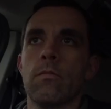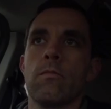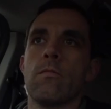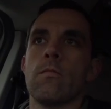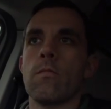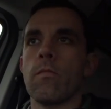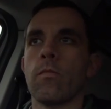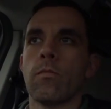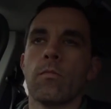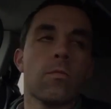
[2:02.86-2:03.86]
And you
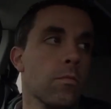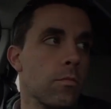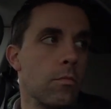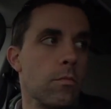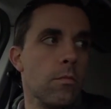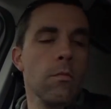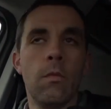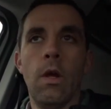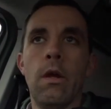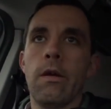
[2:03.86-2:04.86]
also own a coffee
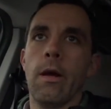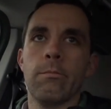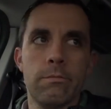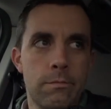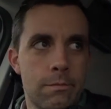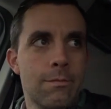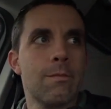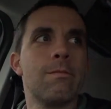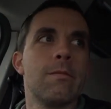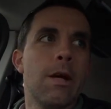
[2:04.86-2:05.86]
shop. Yep.
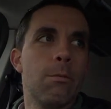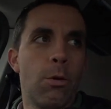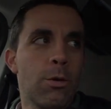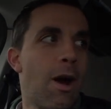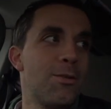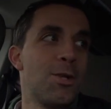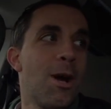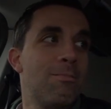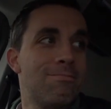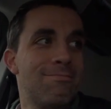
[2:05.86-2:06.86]
Yep. Own a coffee now, shop. Now,
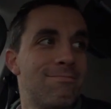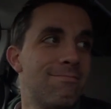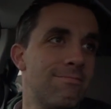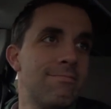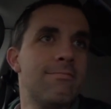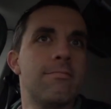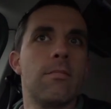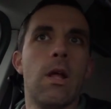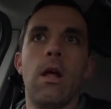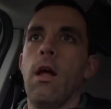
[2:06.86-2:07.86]
why did you do that?
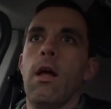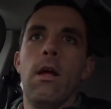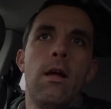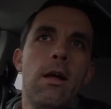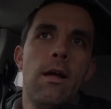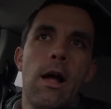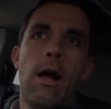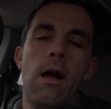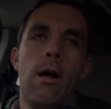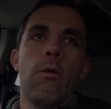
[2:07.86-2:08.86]

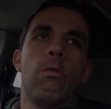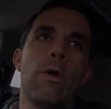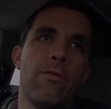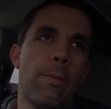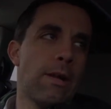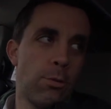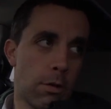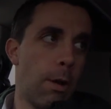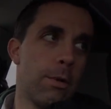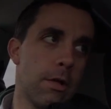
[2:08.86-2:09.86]
Uh, we have a bike tour
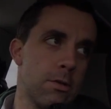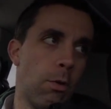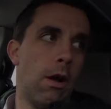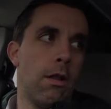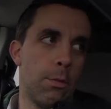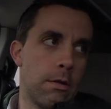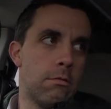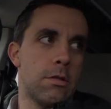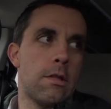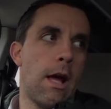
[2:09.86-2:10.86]
company as well. We
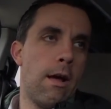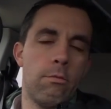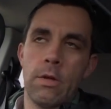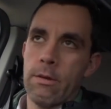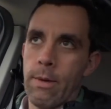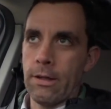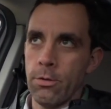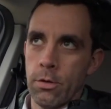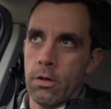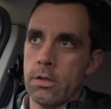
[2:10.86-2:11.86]
just have we get bike
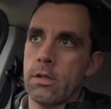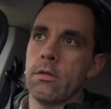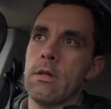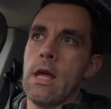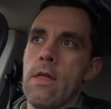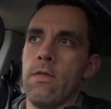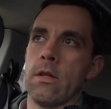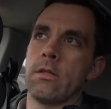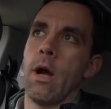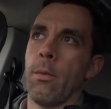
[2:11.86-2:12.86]
tours in
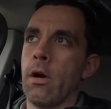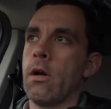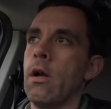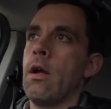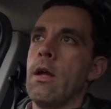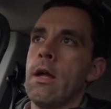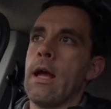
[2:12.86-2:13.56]
the summer. Yeah.